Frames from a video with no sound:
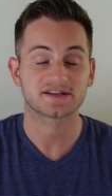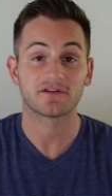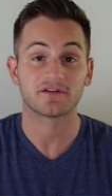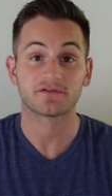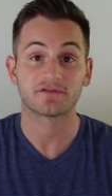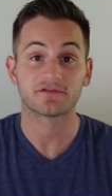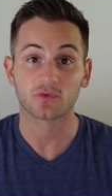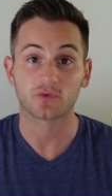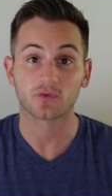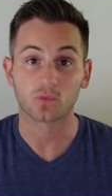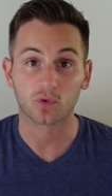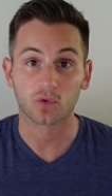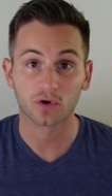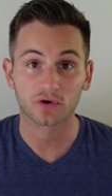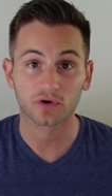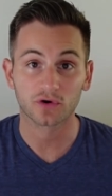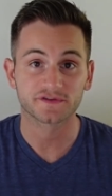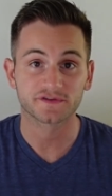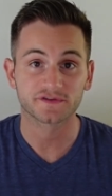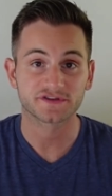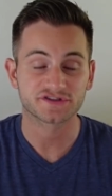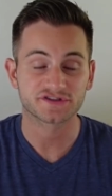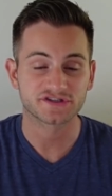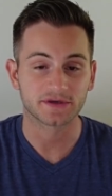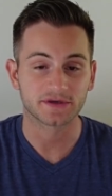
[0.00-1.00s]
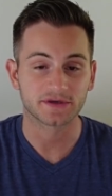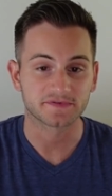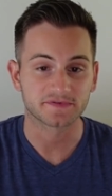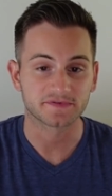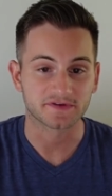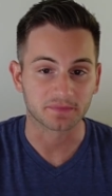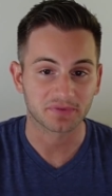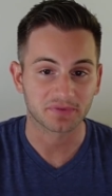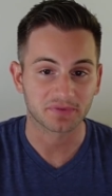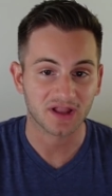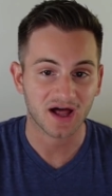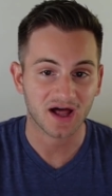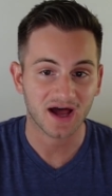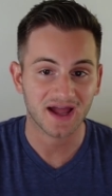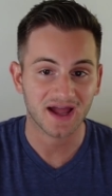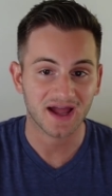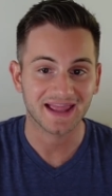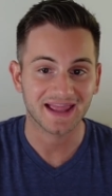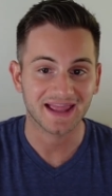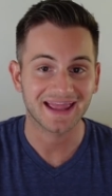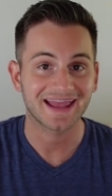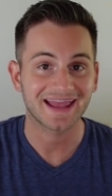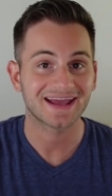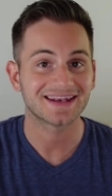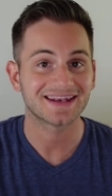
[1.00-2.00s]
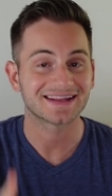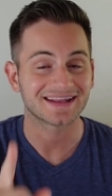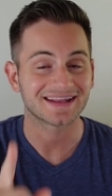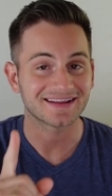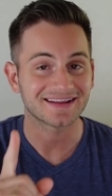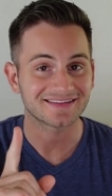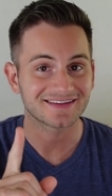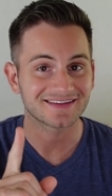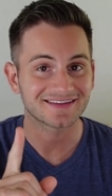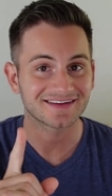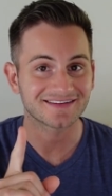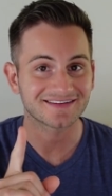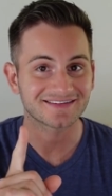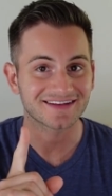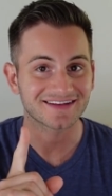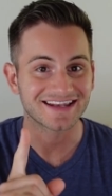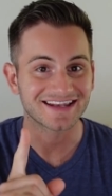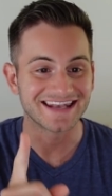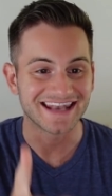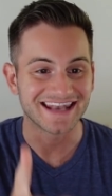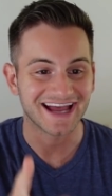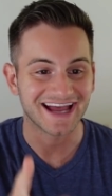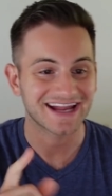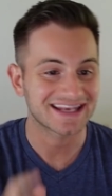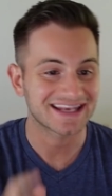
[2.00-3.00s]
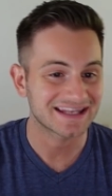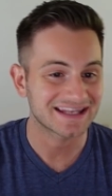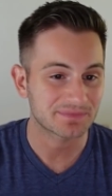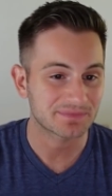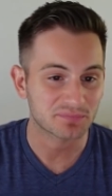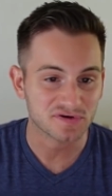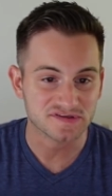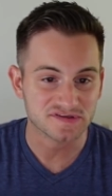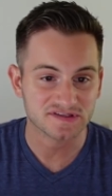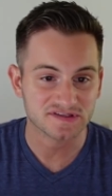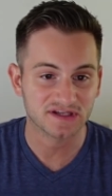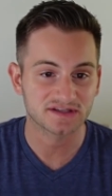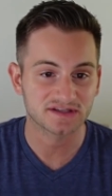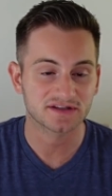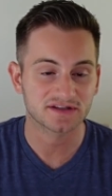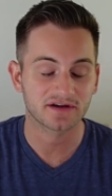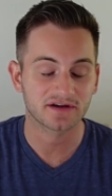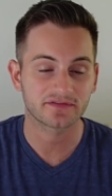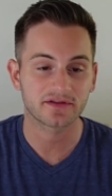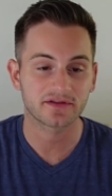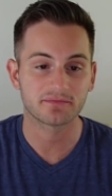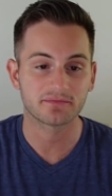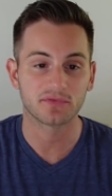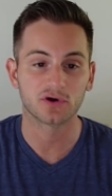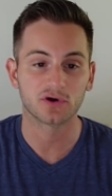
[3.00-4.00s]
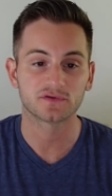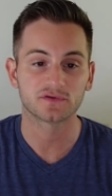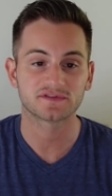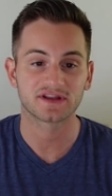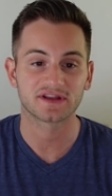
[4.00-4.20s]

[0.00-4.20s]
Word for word: of the world's chip supply and get this 90% of the most